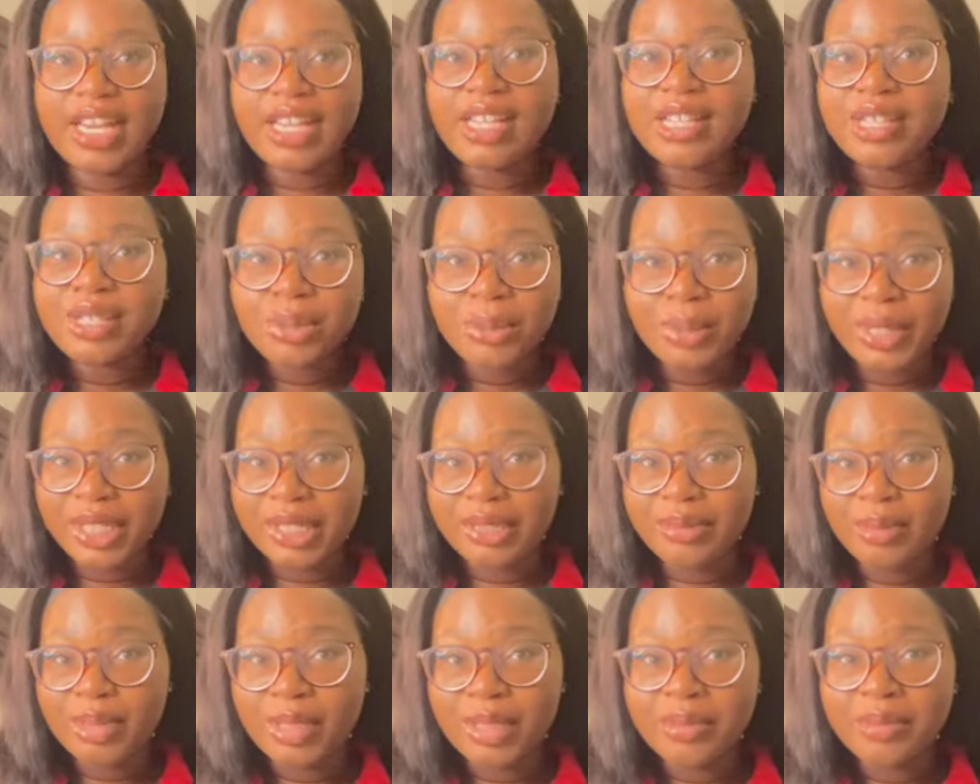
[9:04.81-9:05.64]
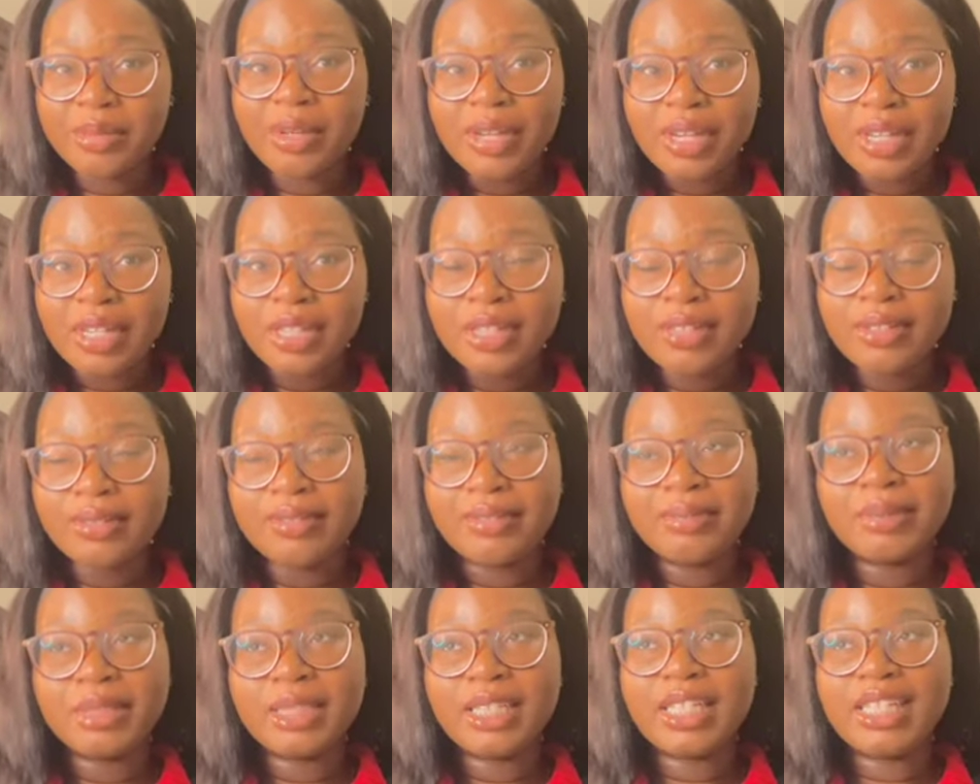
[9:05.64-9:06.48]
in 2021, you know what
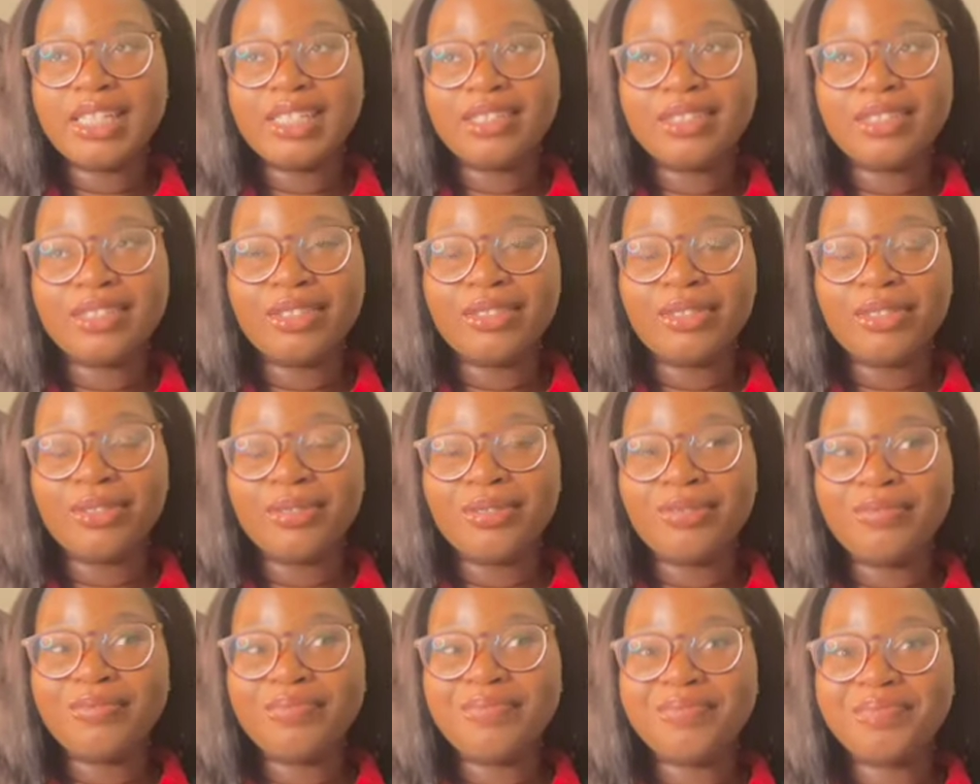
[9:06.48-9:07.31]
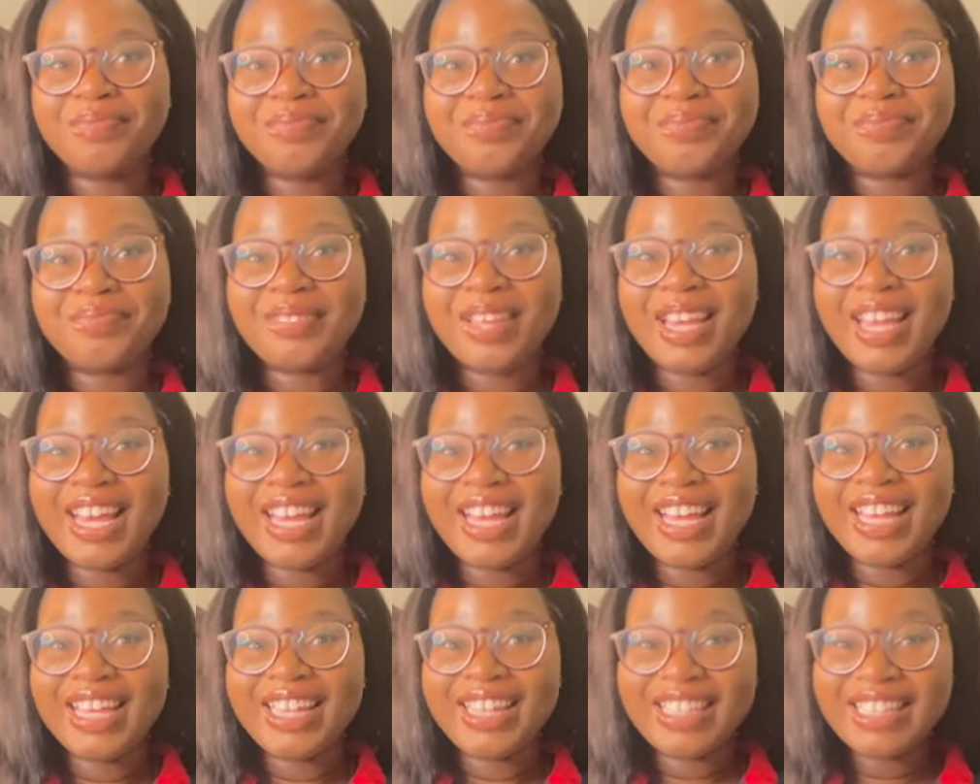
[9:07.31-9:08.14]
I'm saying? So
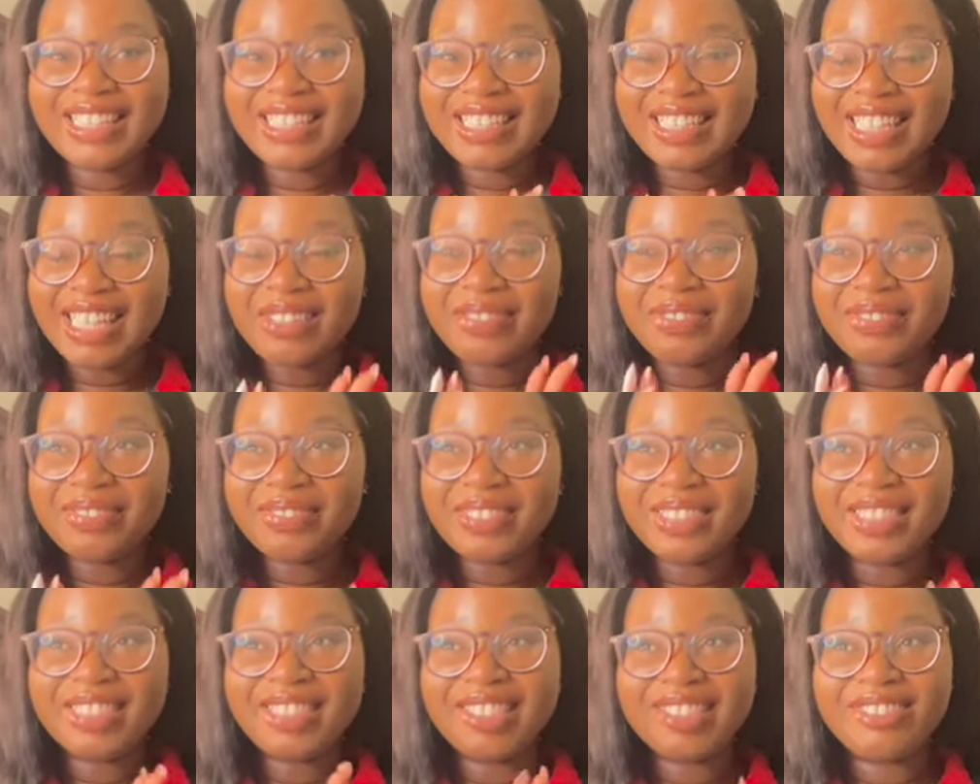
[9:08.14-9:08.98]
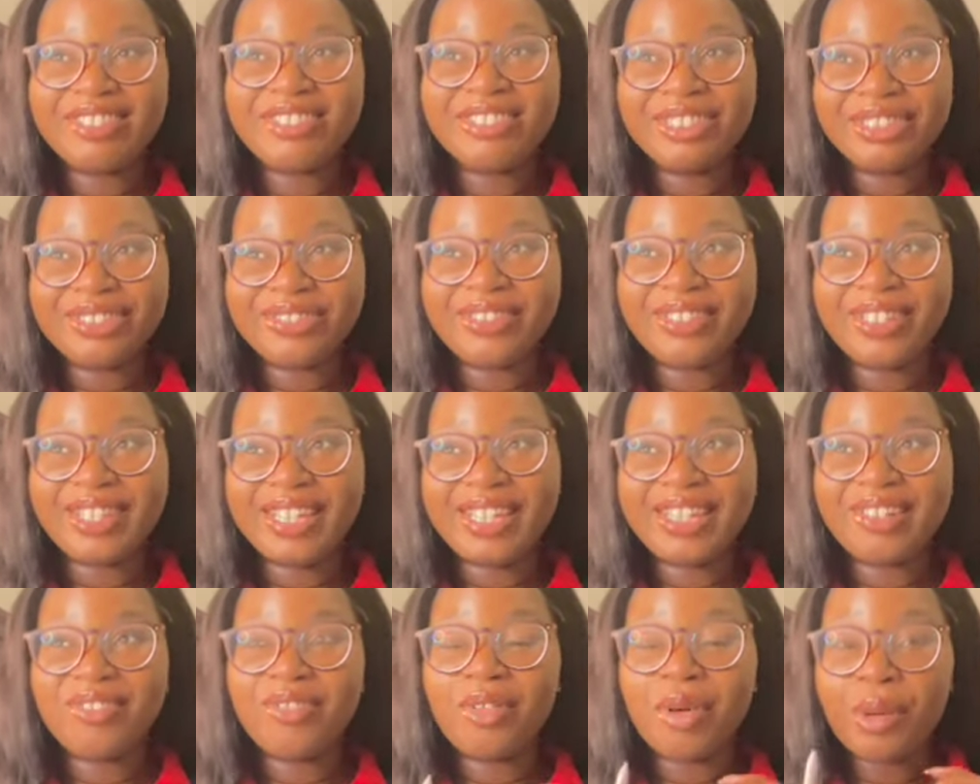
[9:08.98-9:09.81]
definitely do
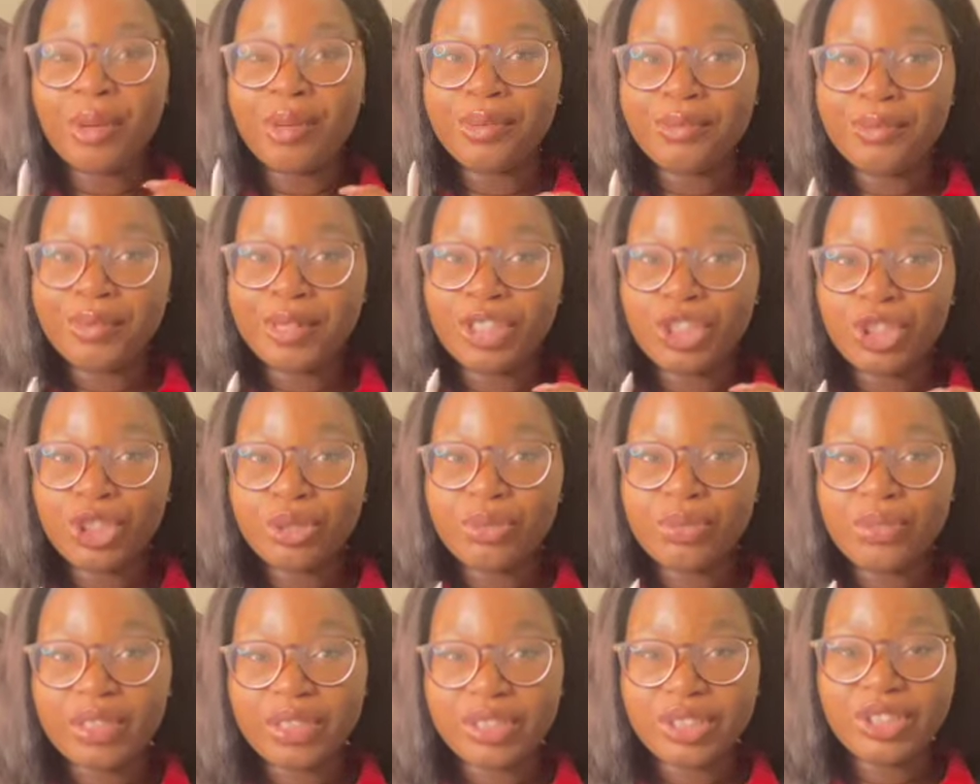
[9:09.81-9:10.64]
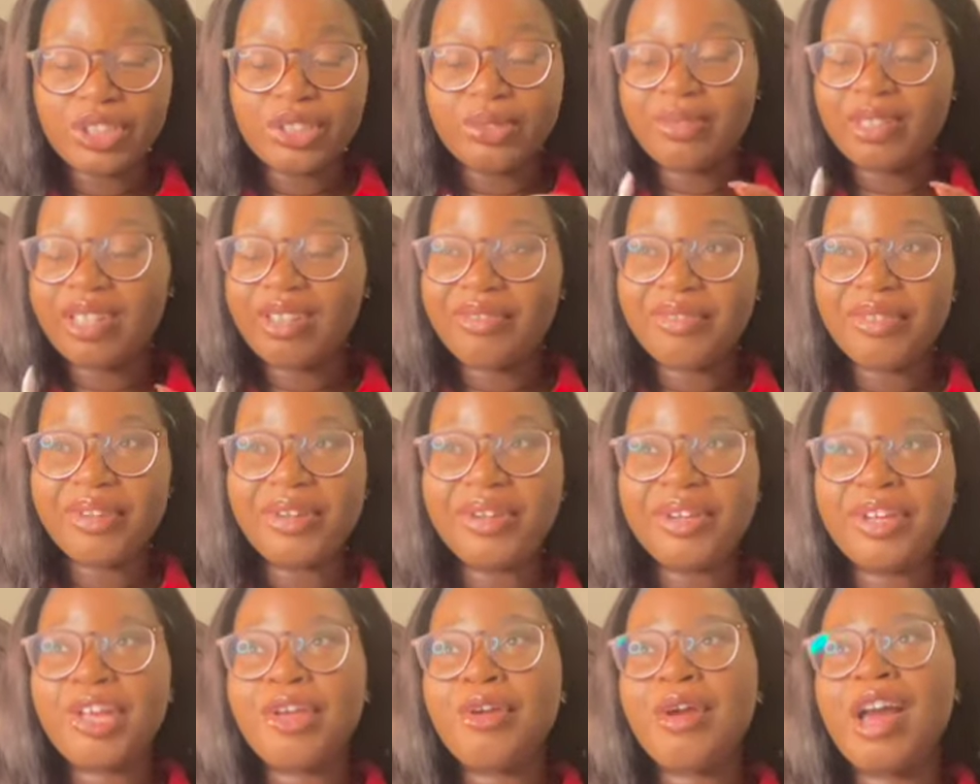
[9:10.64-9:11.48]
join what you want to do. Whatever
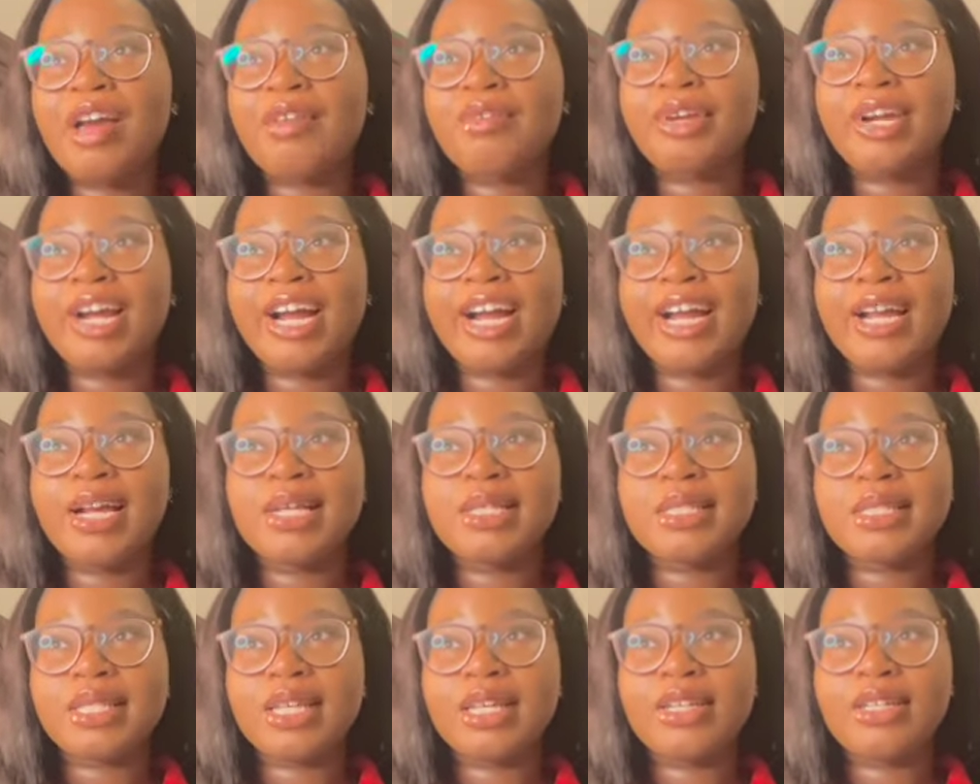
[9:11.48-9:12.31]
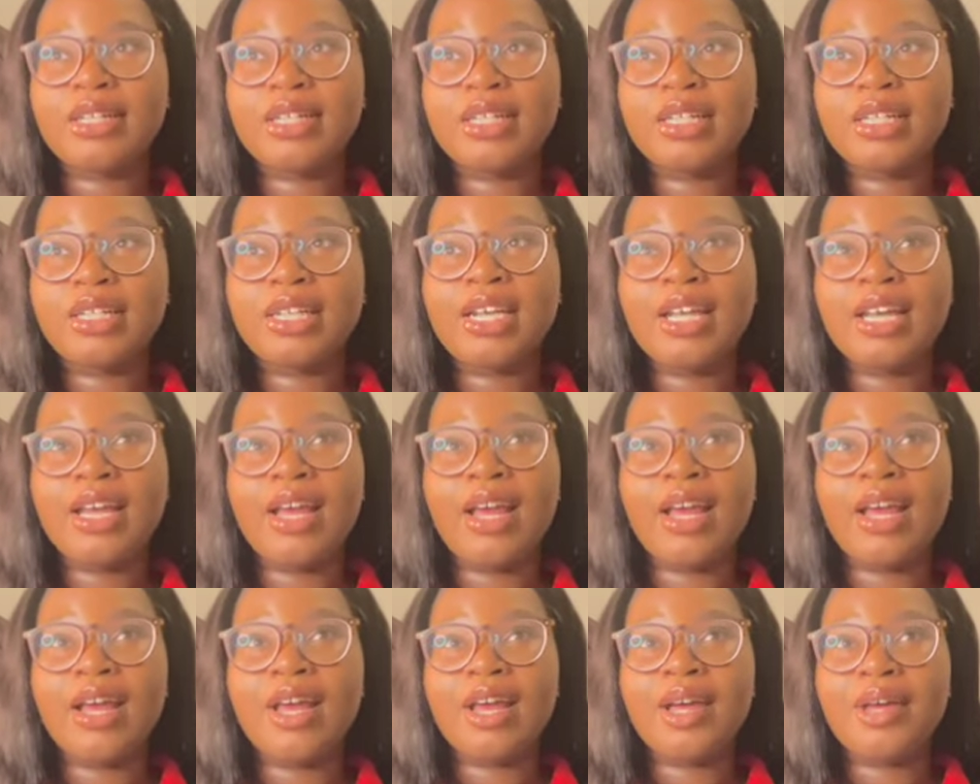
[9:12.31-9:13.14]
you have your eyes set on,
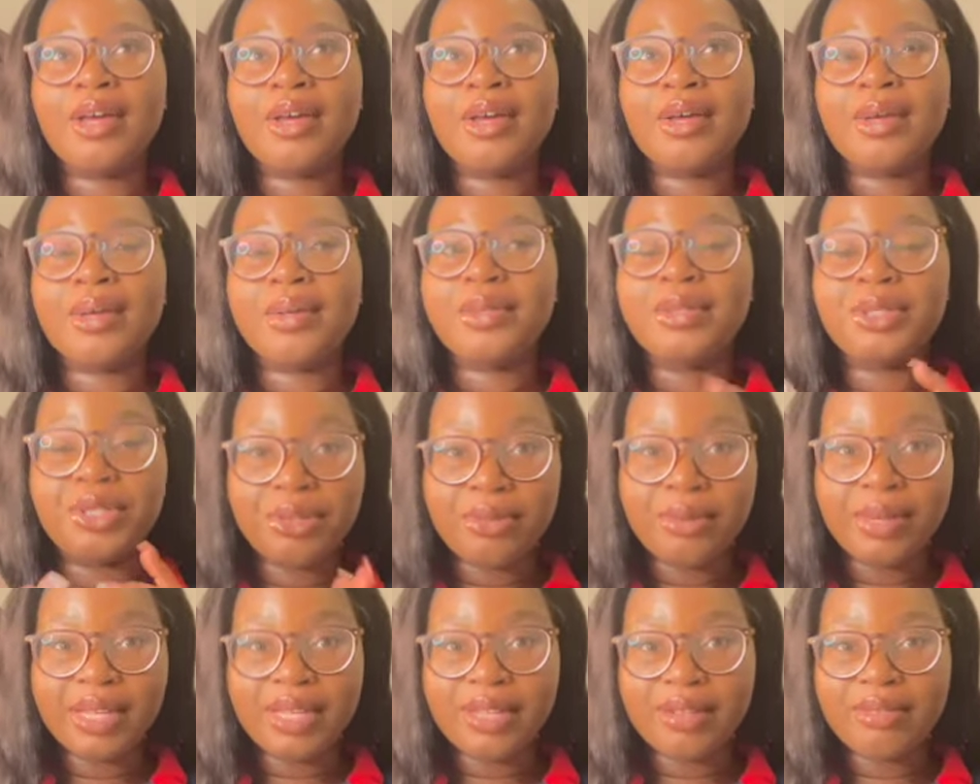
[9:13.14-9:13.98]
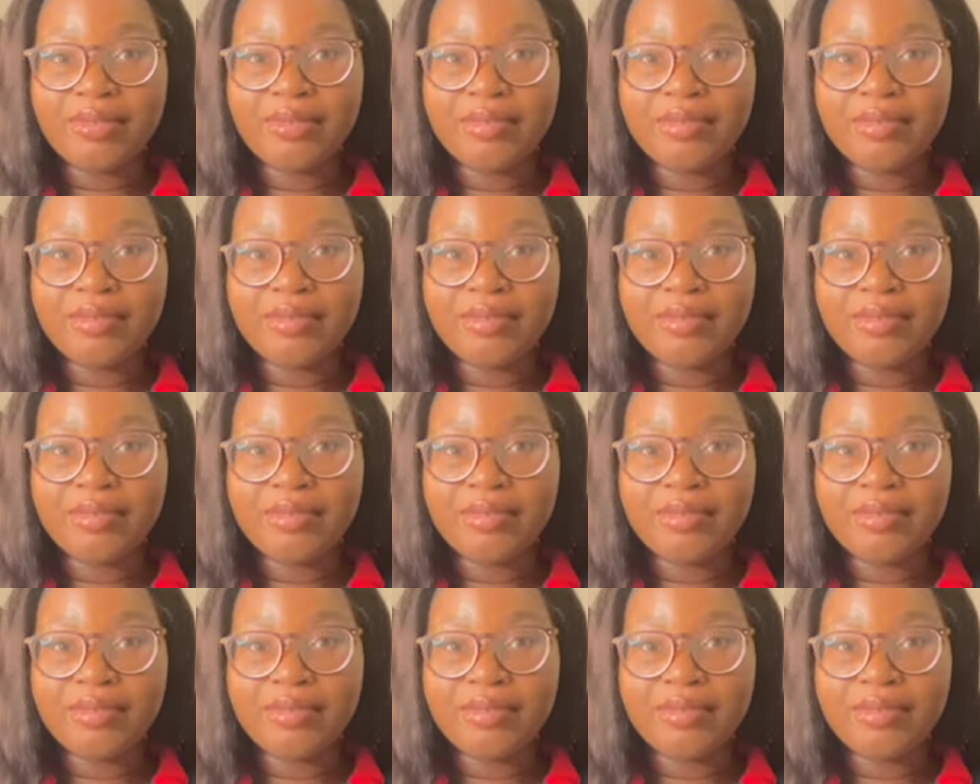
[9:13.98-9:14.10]
do it.